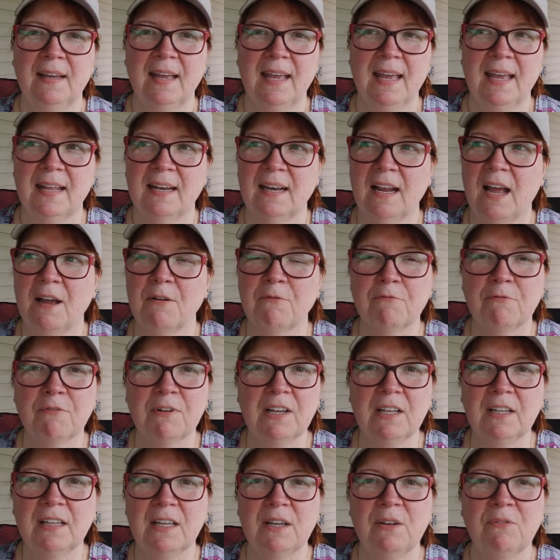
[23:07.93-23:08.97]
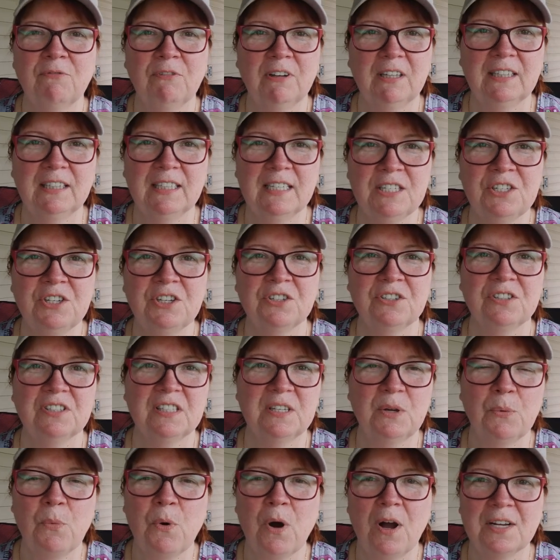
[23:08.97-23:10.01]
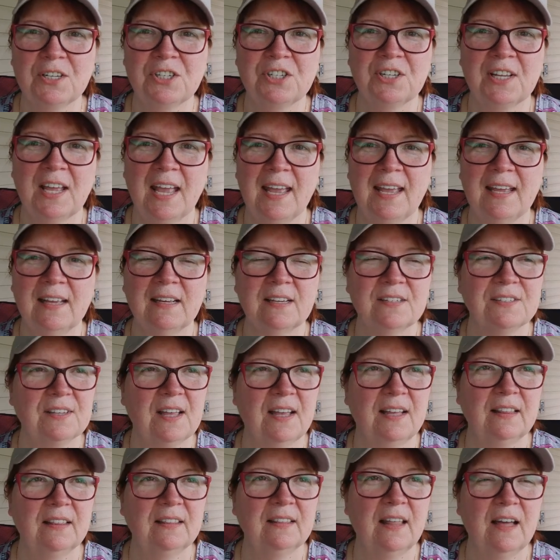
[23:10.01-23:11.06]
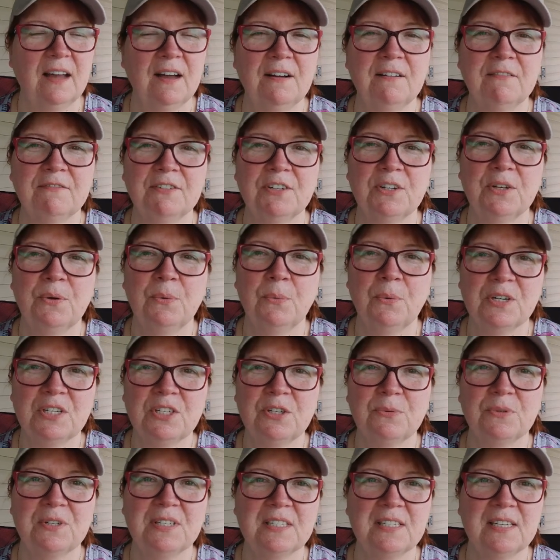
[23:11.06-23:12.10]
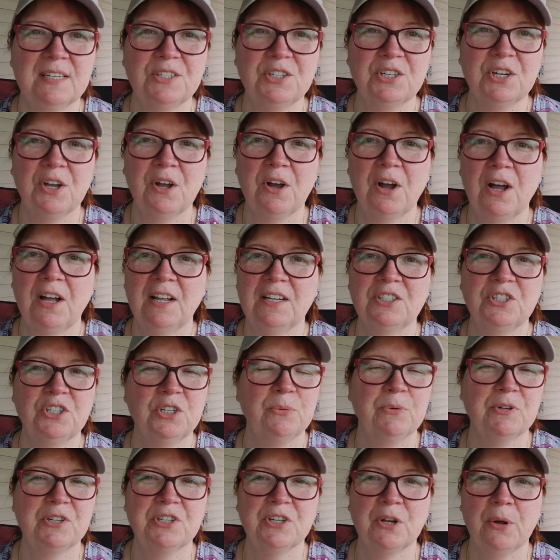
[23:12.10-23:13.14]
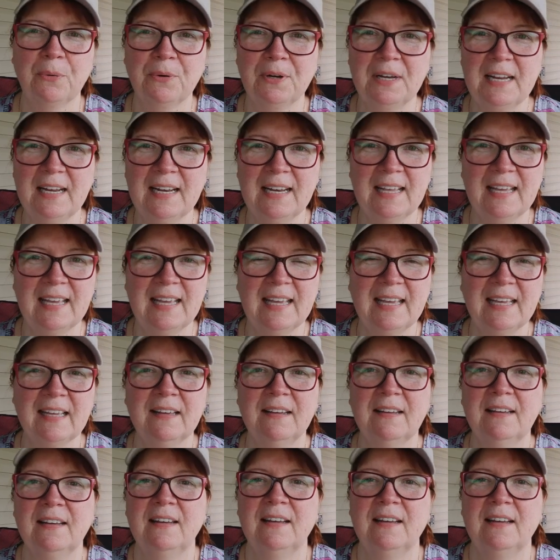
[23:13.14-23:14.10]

and I really religiously watched Kay because I loved what she was stitching on. She would show knitting.